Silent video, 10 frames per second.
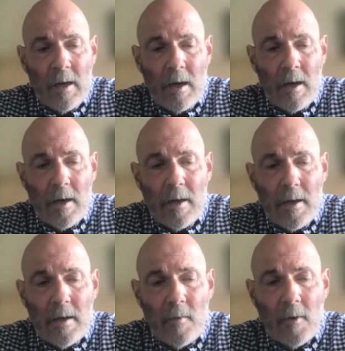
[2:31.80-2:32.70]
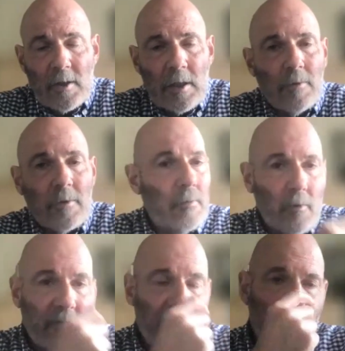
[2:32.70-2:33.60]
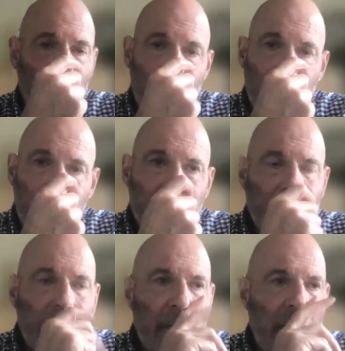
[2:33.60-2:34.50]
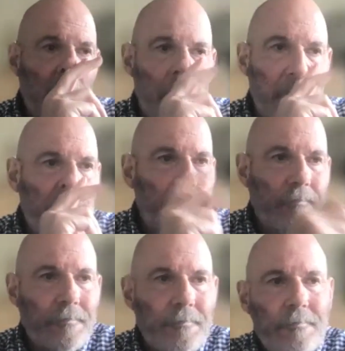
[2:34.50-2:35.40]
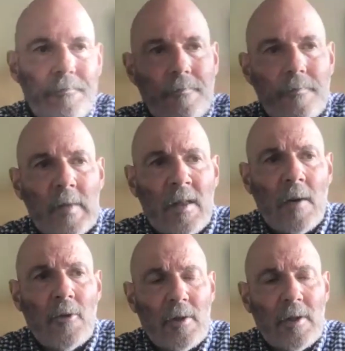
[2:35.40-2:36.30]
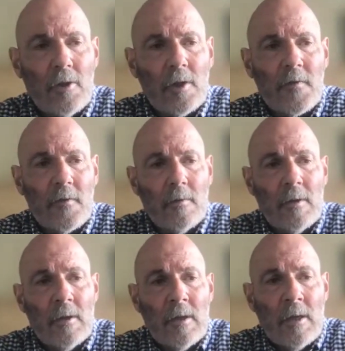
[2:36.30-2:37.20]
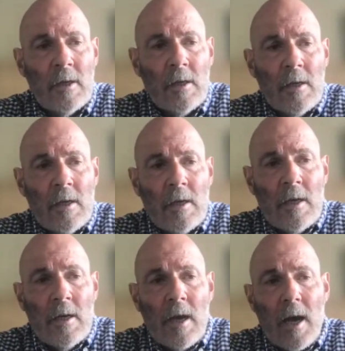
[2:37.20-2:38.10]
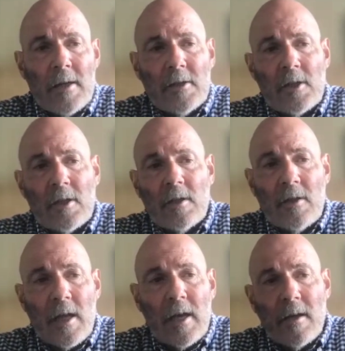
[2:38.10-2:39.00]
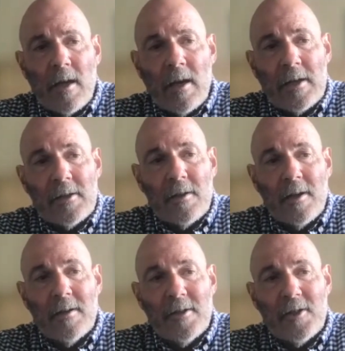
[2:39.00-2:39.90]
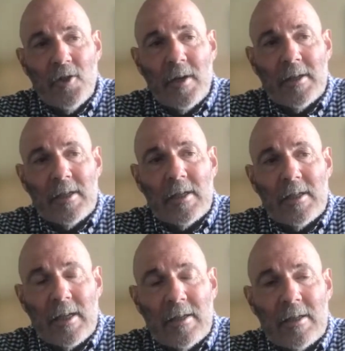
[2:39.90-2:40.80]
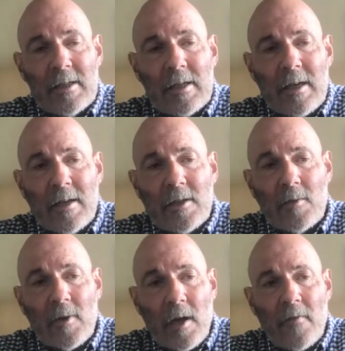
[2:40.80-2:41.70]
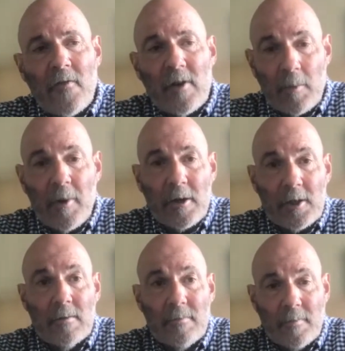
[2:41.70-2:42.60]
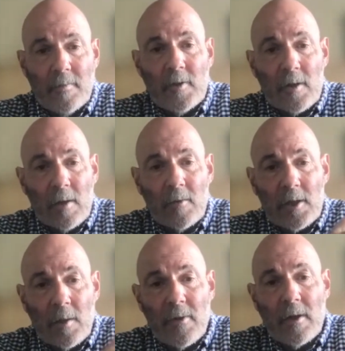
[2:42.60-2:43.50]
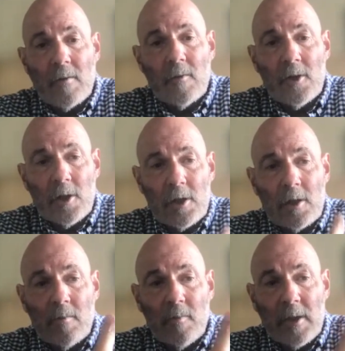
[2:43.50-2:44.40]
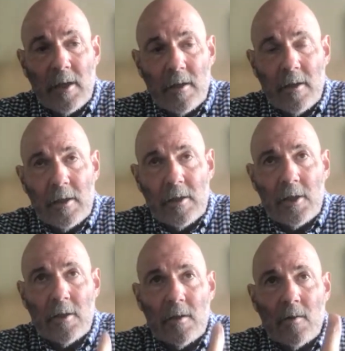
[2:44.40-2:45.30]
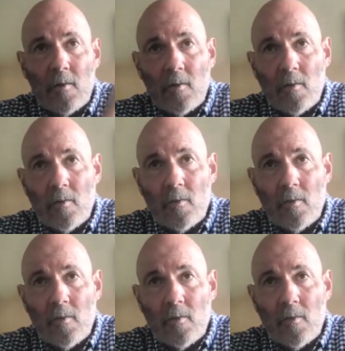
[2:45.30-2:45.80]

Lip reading: I wasn't able to move forward. That was really useful. And then I had to learn this new identity as recovering person. So that was something that was just beginning to